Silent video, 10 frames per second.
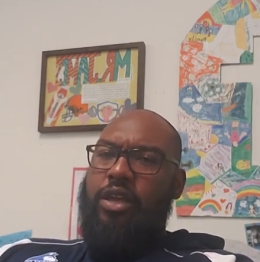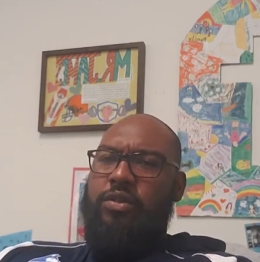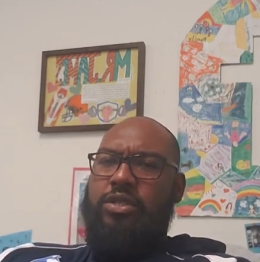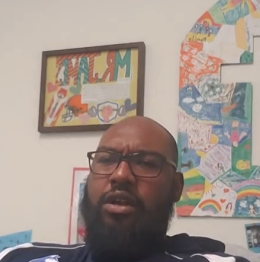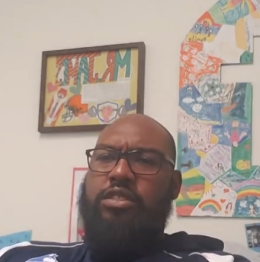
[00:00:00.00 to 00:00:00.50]

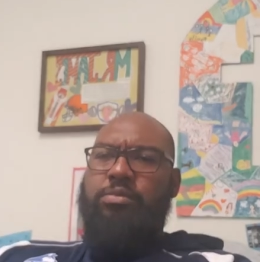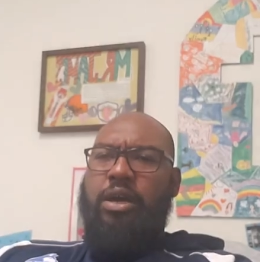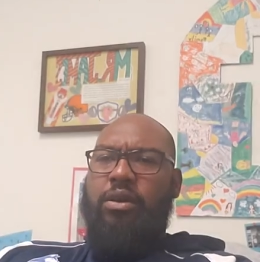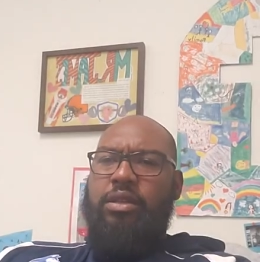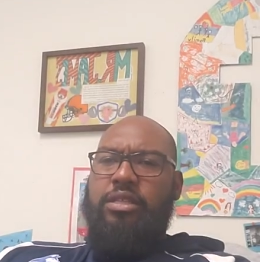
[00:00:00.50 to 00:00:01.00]
It talks
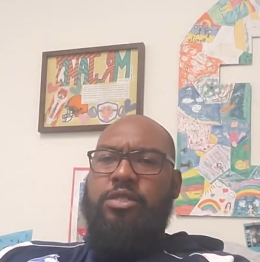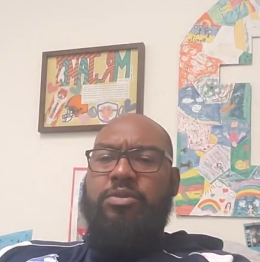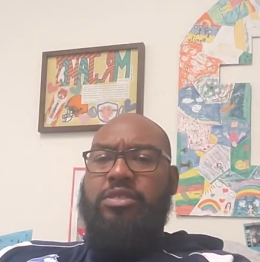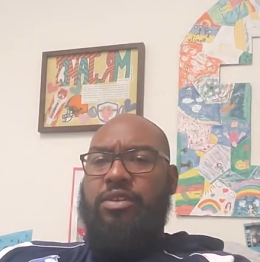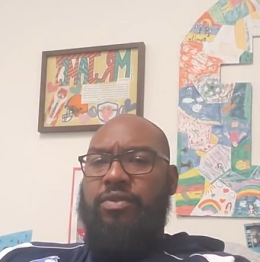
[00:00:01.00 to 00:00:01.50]
about the
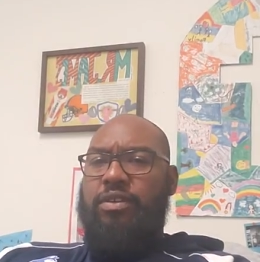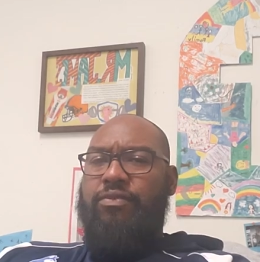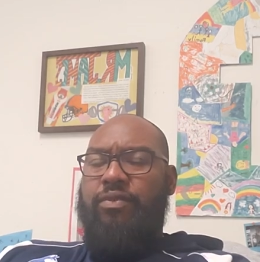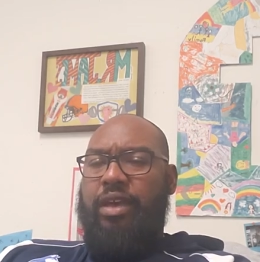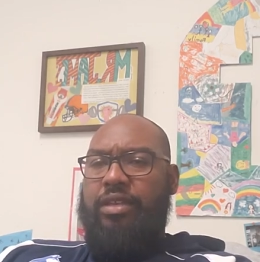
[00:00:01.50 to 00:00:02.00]
specific
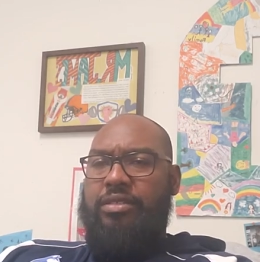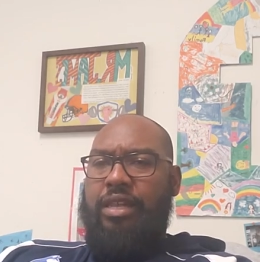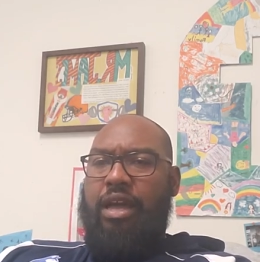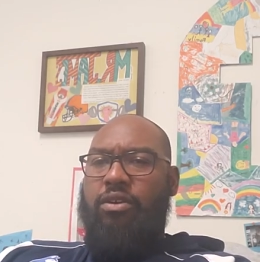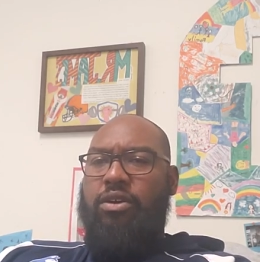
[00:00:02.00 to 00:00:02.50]
effects
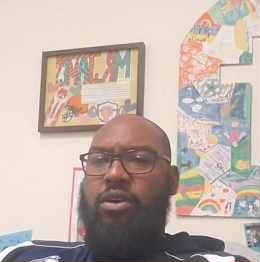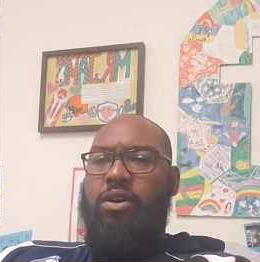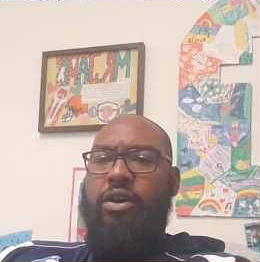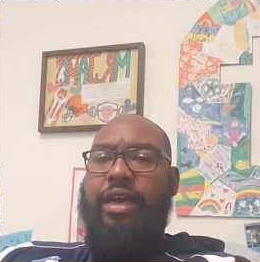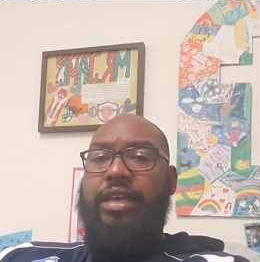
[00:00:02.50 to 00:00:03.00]
that
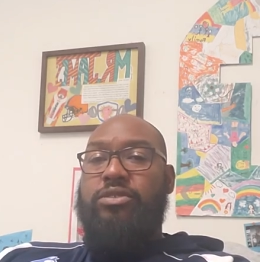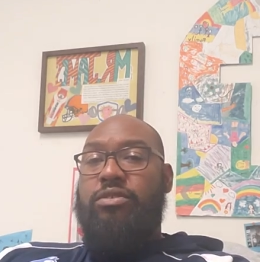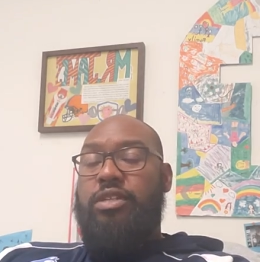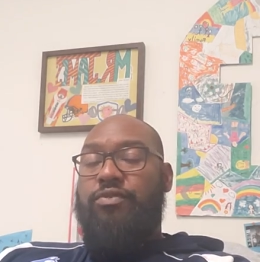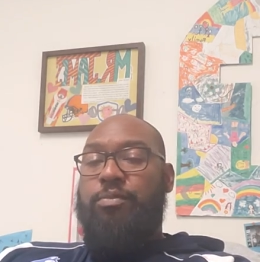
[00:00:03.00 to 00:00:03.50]
alcohol has
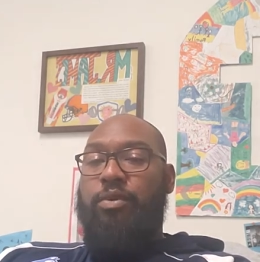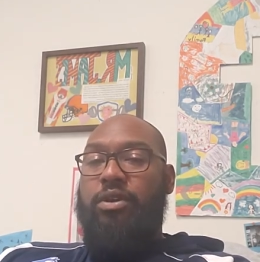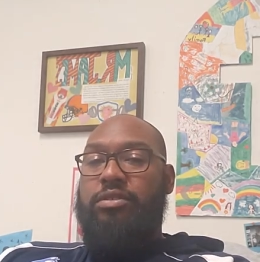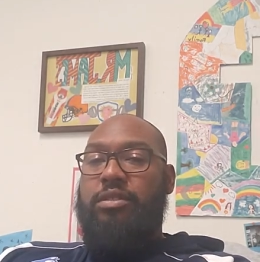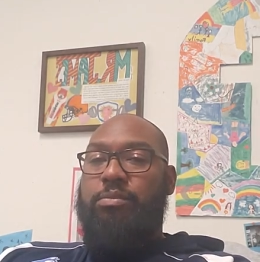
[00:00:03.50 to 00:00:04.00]
on different
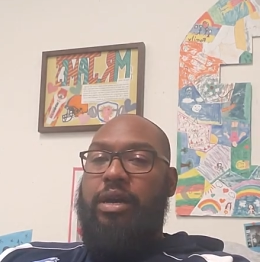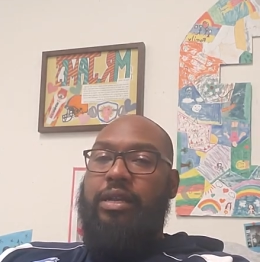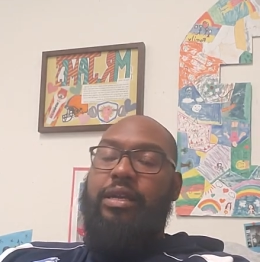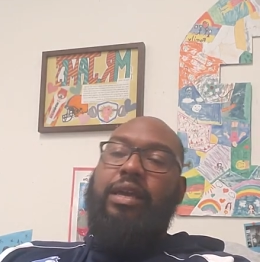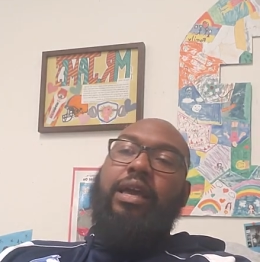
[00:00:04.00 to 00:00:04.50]
parts of the
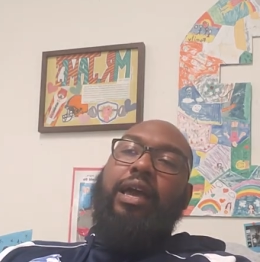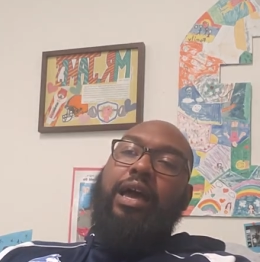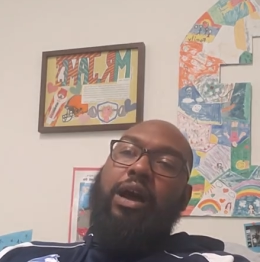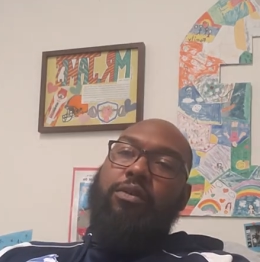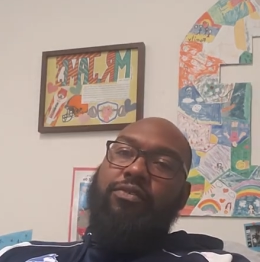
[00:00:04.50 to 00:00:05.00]
body,
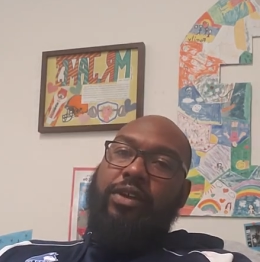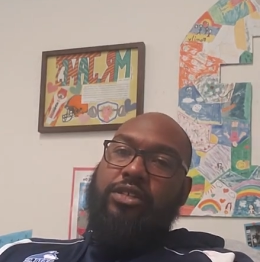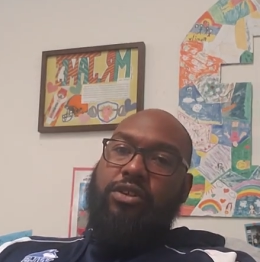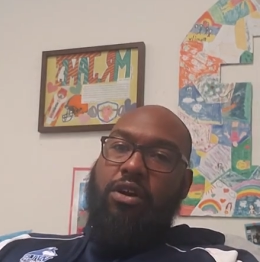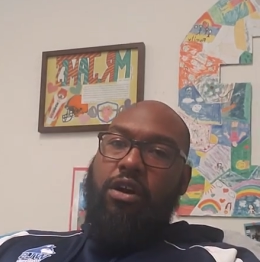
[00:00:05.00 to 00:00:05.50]
how it
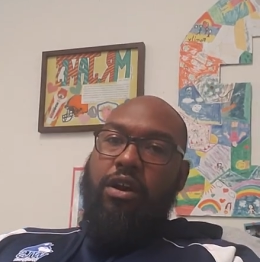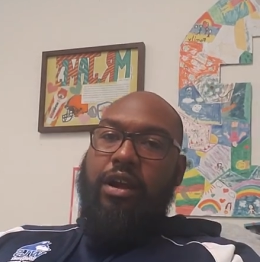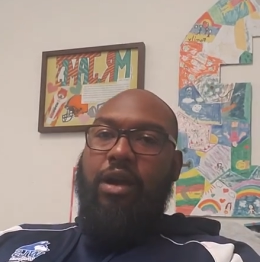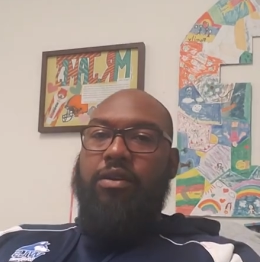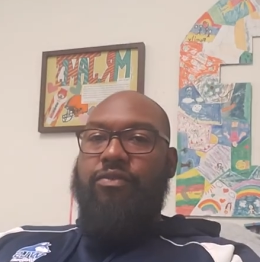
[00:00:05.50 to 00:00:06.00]
affects your
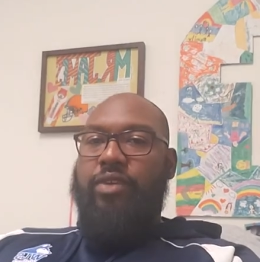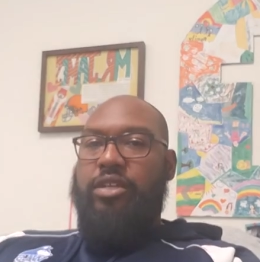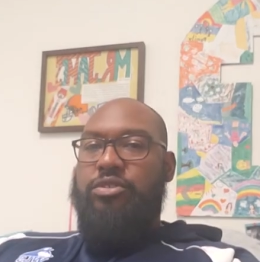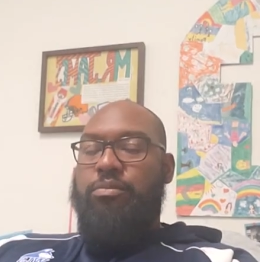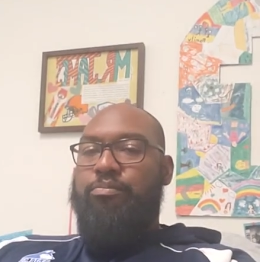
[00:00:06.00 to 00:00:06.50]
heart, how it
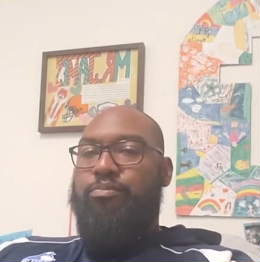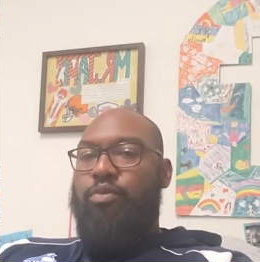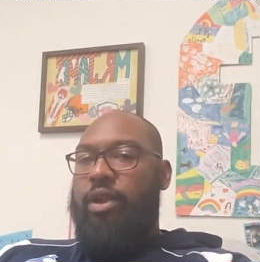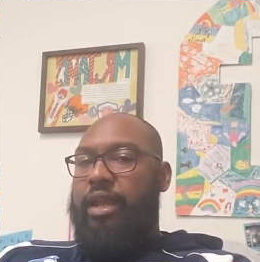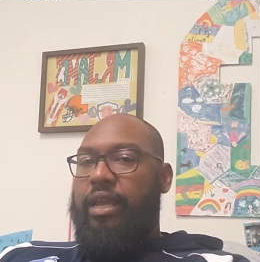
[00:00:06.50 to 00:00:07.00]
affects your
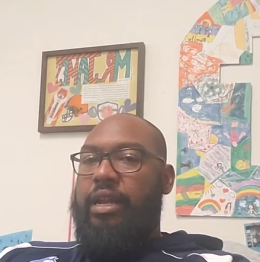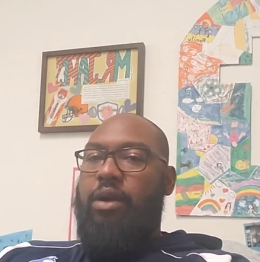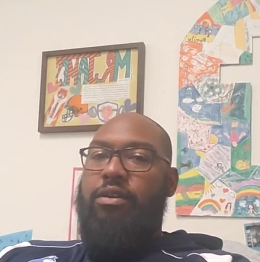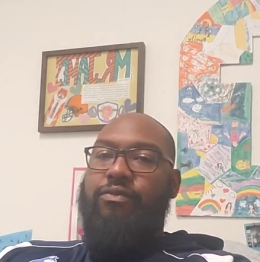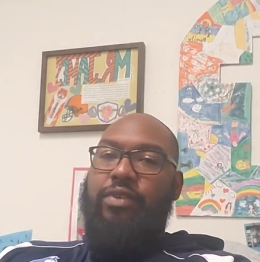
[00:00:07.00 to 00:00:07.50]
brain,
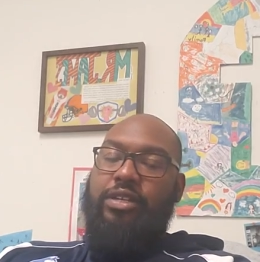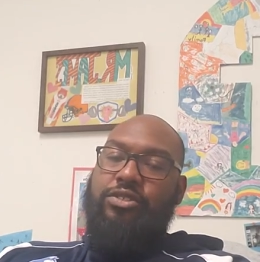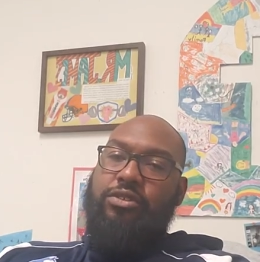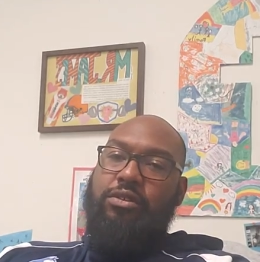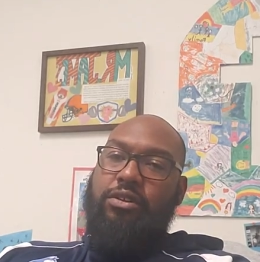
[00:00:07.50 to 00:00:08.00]
how it
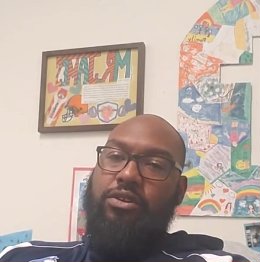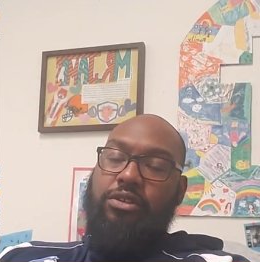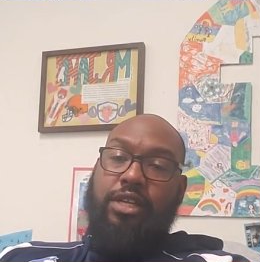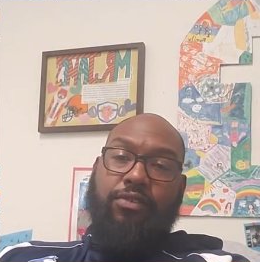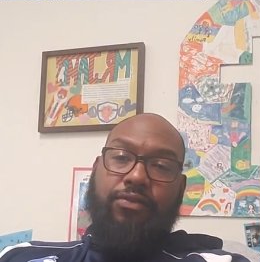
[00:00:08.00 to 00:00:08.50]
affects your
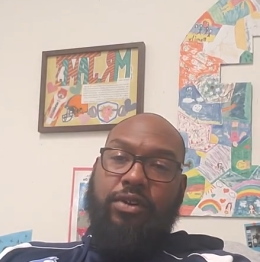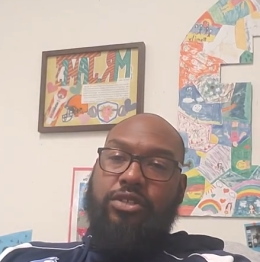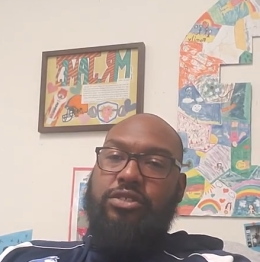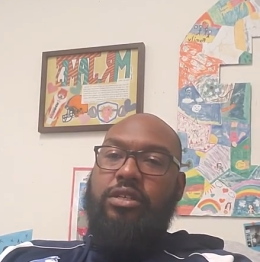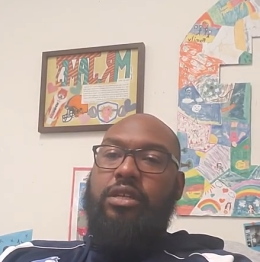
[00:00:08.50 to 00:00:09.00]
liver
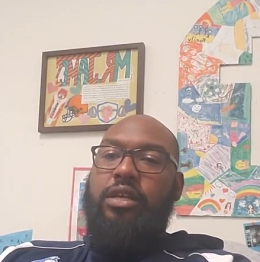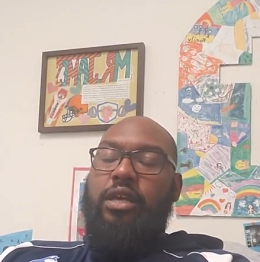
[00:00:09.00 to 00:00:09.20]
function.